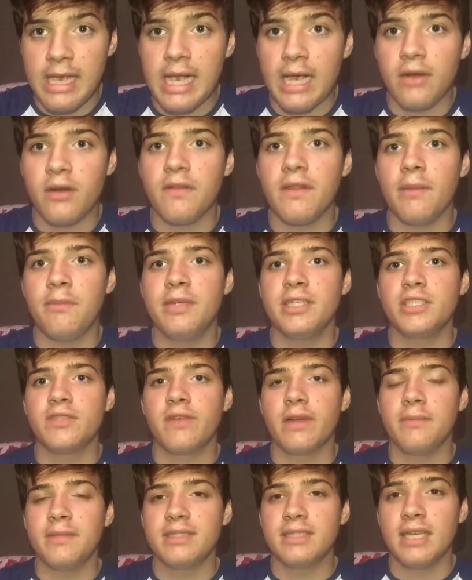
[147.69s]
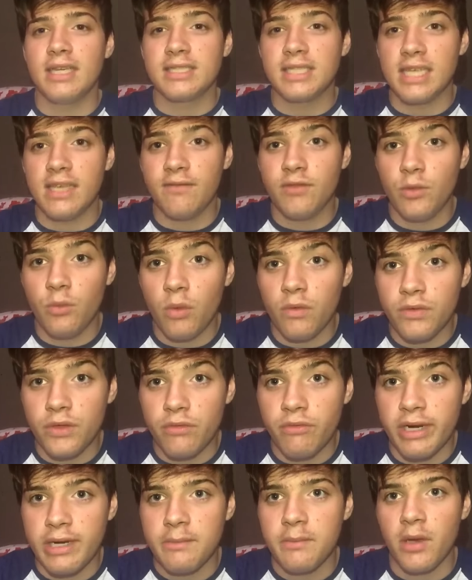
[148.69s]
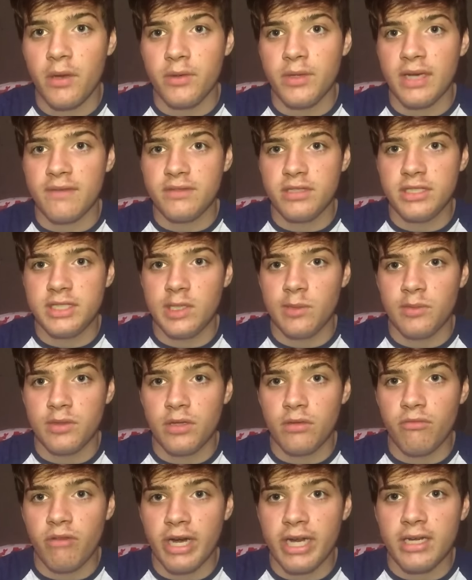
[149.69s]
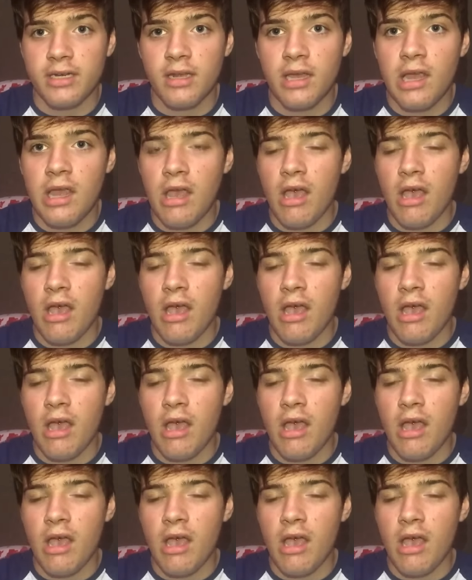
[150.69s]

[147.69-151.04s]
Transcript: and on that picture frame it says, if you want the rainbow, you have to deal with the rain.